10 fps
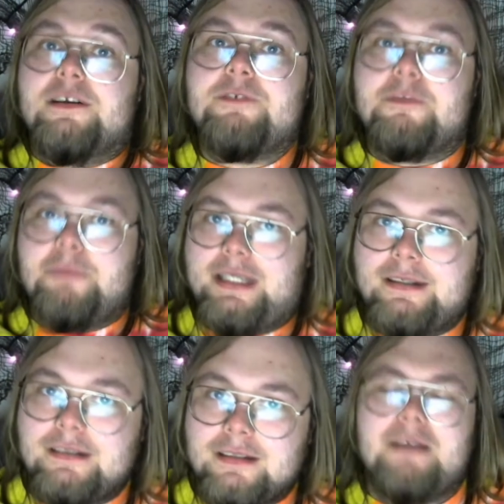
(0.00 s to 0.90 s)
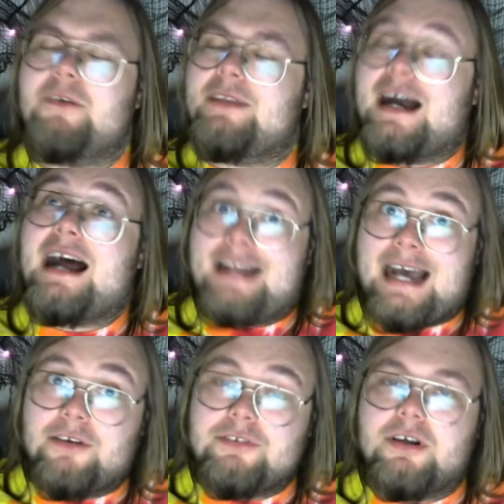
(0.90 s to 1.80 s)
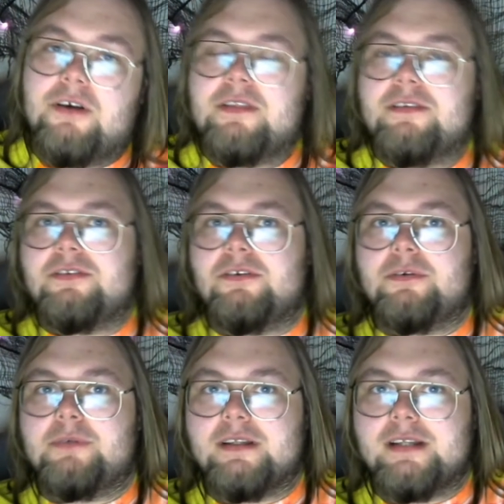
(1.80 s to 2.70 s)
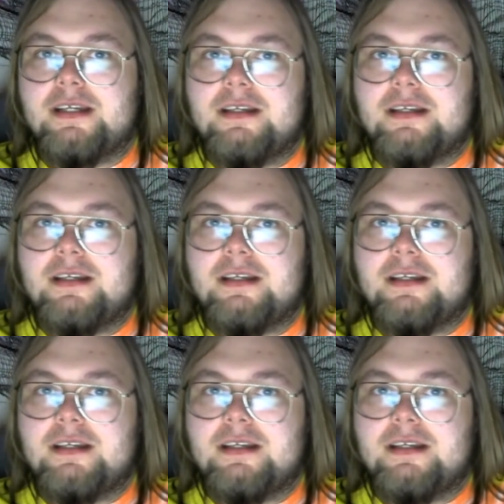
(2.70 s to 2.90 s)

for me, I've only gotten out to go to the store, really.